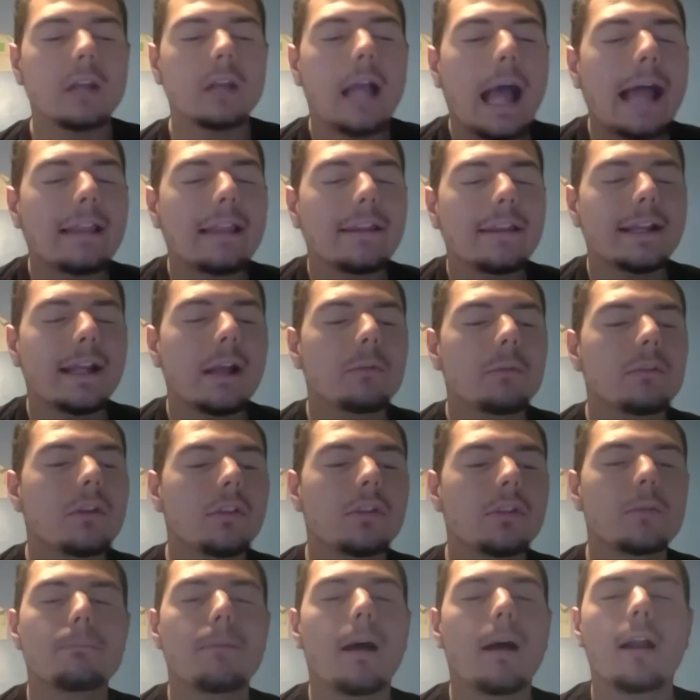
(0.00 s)
I like how
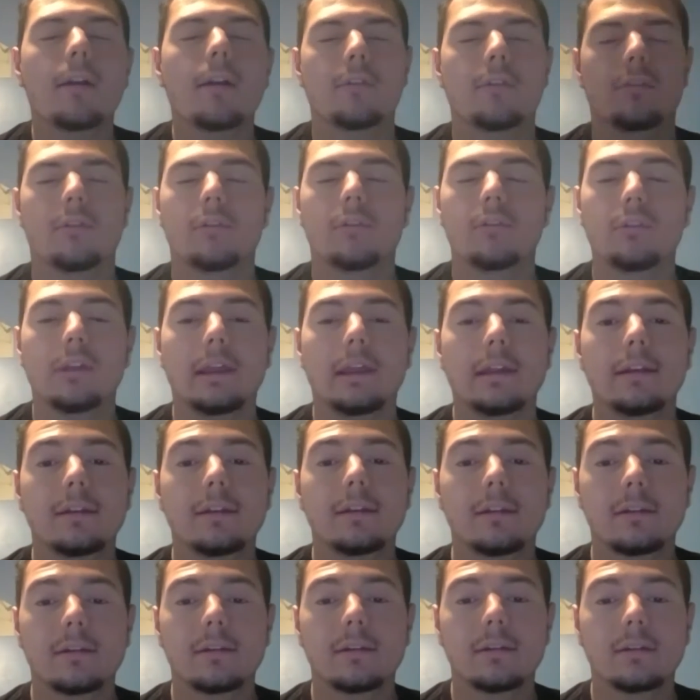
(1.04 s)
nothing bothers this kid.
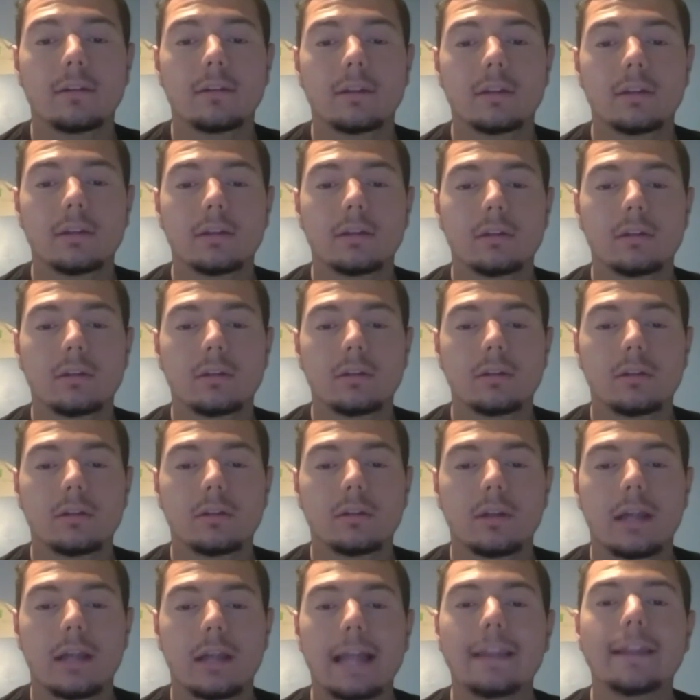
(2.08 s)

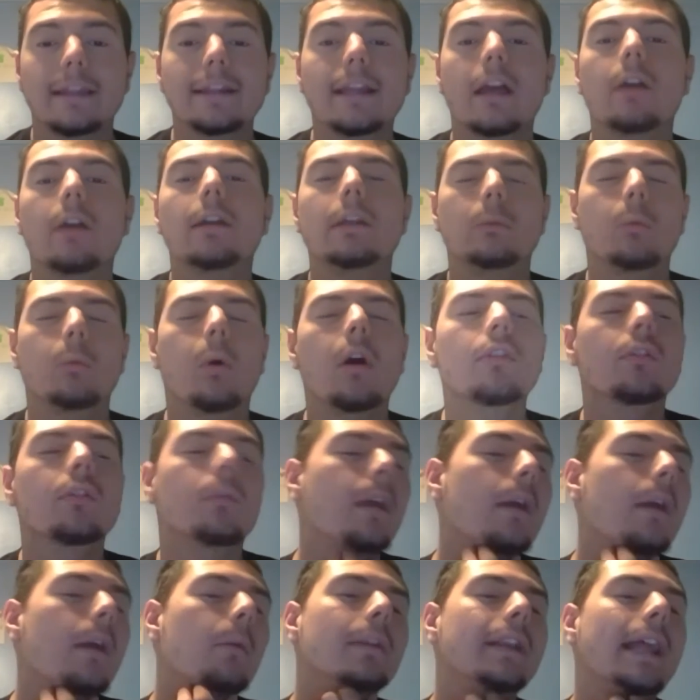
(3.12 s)
I like how he walks
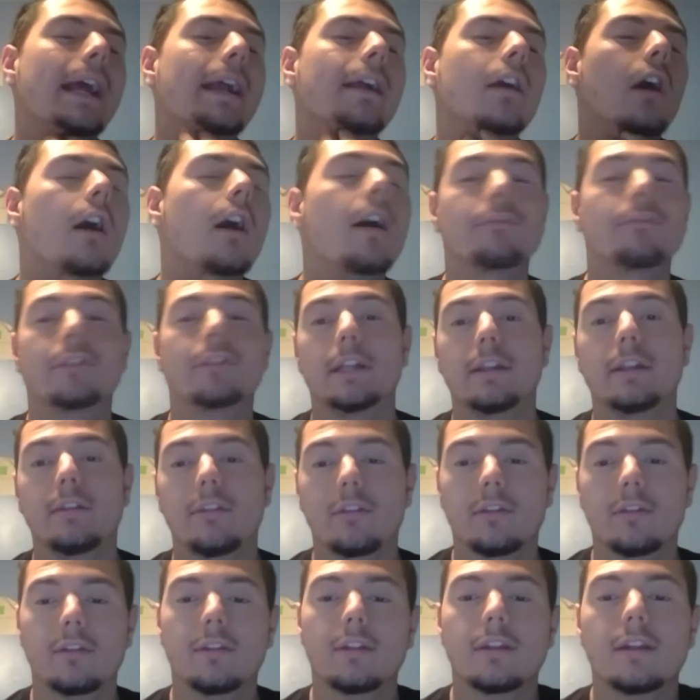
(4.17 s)
around with that
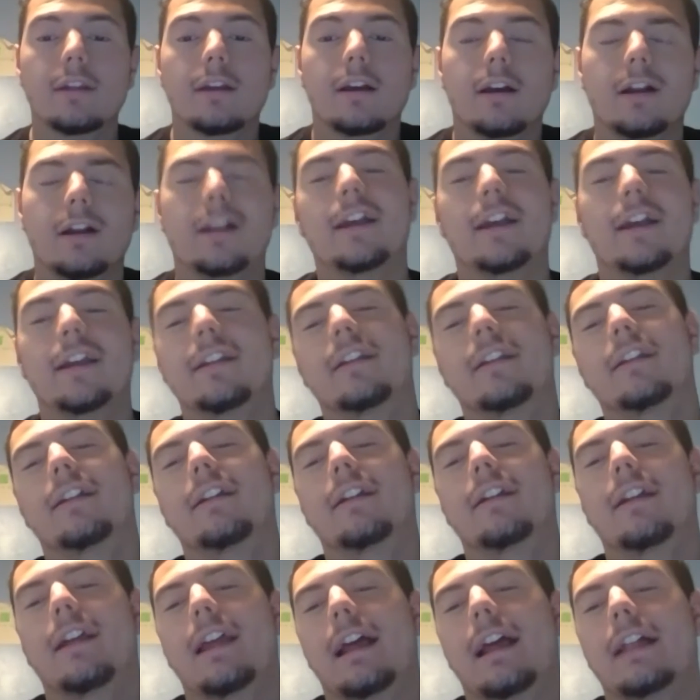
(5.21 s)
confidence. Okay.
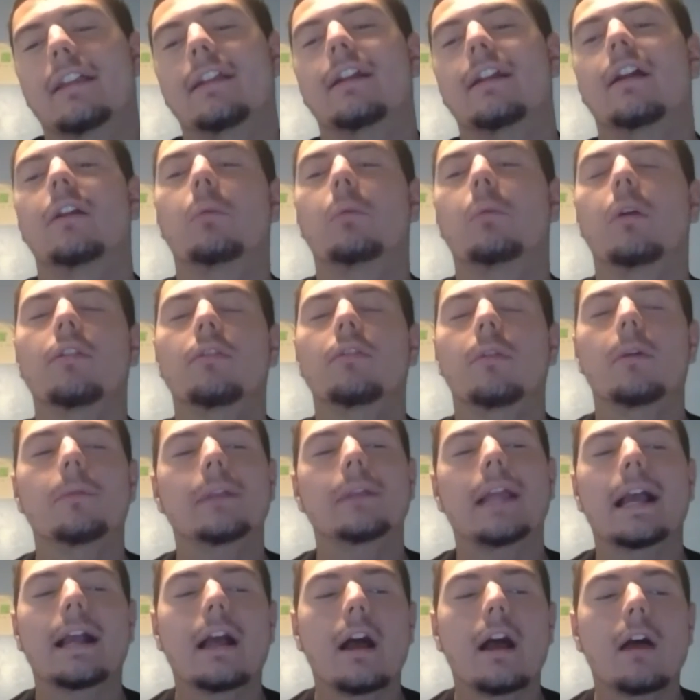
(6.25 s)
I like how he walks around with
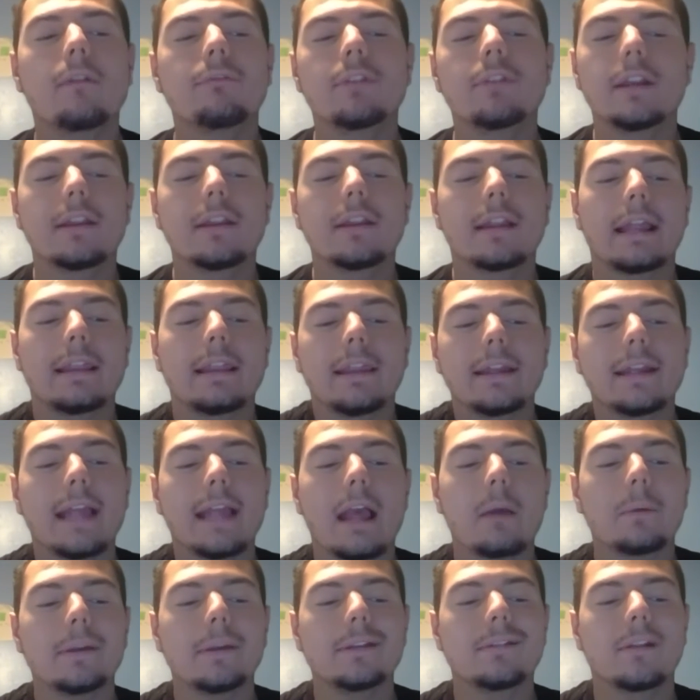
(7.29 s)
that confidence. I like
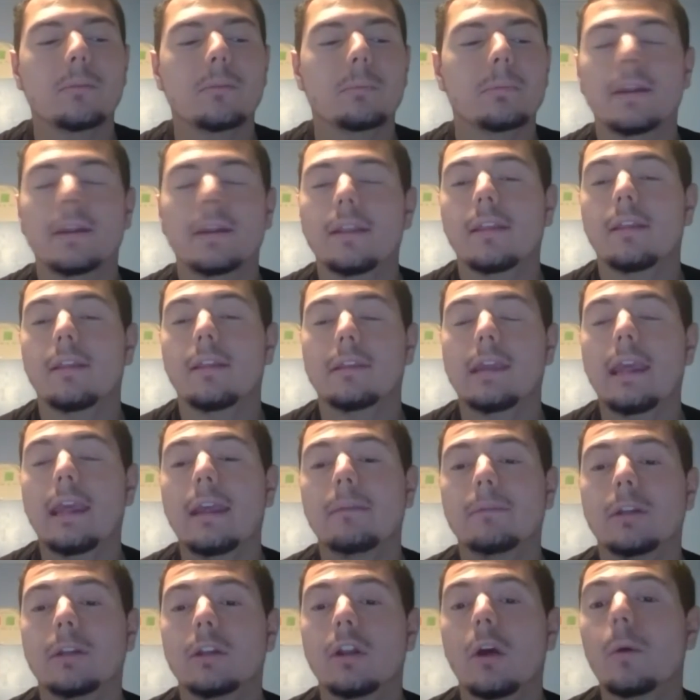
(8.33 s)
how he just plays his
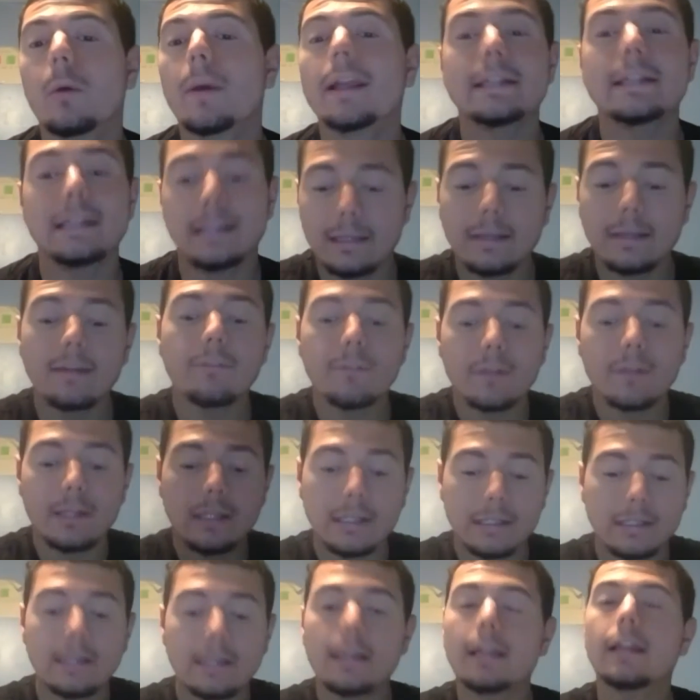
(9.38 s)
game, you know, and
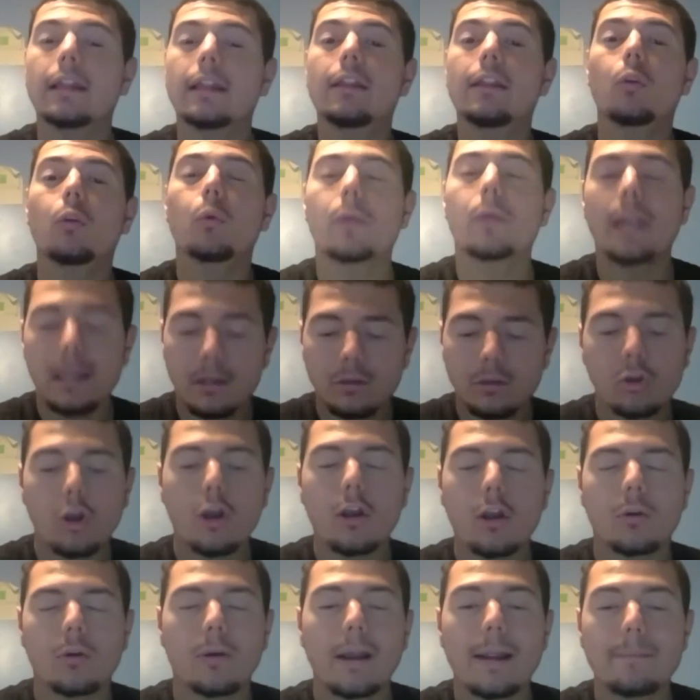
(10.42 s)
he's okay to
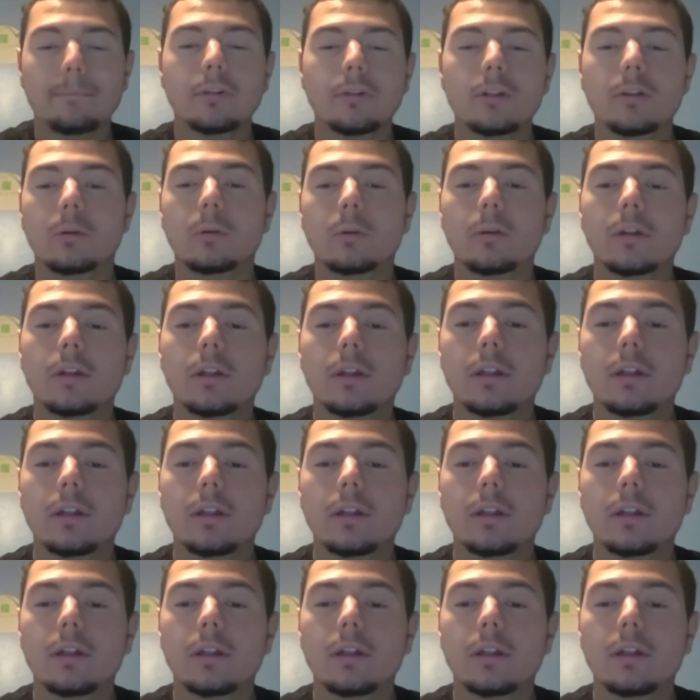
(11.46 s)
talk crap too.